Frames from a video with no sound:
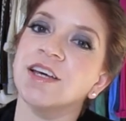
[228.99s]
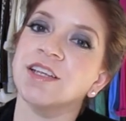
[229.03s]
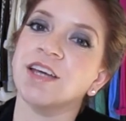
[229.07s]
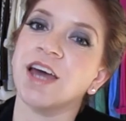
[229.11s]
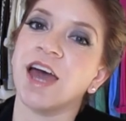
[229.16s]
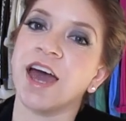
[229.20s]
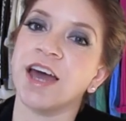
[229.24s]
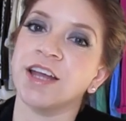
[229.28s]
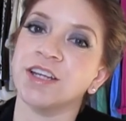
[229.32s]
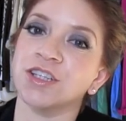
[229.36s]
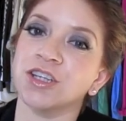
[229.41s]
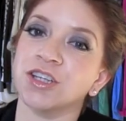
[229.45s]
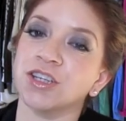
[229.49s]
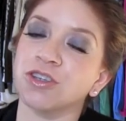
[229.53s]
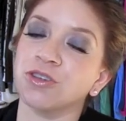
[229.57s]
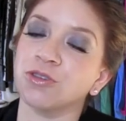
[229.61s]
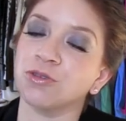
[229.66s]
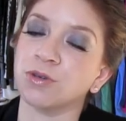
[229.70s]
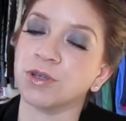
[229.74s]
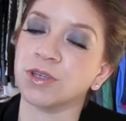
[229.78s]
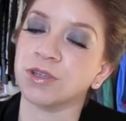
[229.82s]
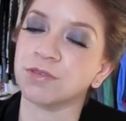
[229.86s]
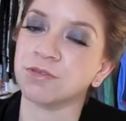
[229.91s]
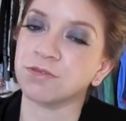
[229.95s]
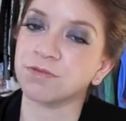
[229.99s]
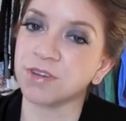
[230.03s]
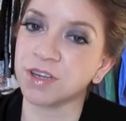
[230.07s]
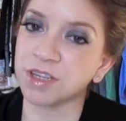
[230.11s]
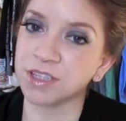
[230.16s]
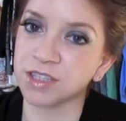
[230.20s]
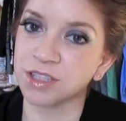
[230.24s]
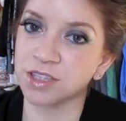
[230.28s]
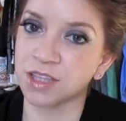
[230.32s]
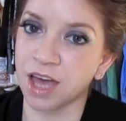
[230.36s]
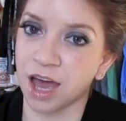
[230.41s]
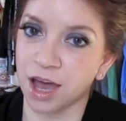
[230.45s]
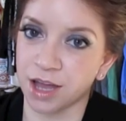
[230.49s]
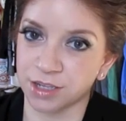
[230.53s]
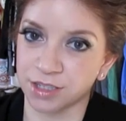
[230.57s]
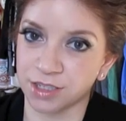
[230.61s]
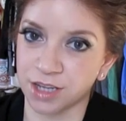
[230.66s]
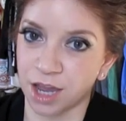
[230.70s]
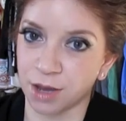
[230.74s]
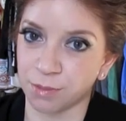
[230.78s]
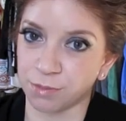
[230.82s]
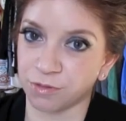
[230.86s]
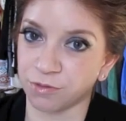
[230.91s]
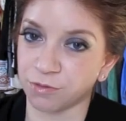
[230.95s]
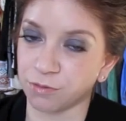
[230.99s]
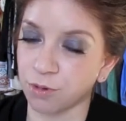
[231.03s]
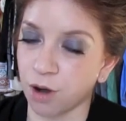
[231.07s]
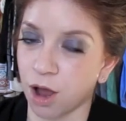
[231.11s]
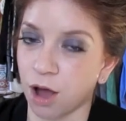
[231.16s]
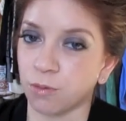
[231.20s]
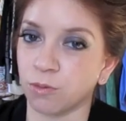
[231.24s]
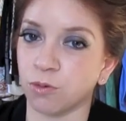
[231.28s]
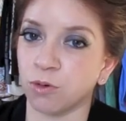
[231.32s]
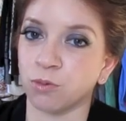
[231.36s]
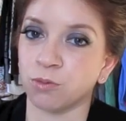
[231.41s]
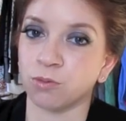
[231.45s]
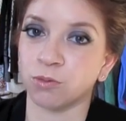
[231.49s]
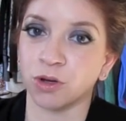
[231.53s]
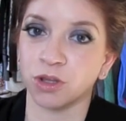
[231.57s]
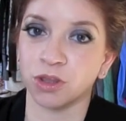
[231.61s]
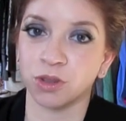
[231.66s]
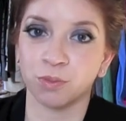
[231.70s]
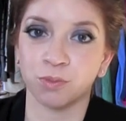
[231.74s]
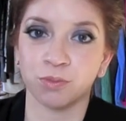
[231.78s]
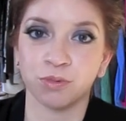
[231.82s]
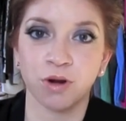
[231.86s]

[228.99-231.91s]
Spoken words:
and you can fix that type of problem with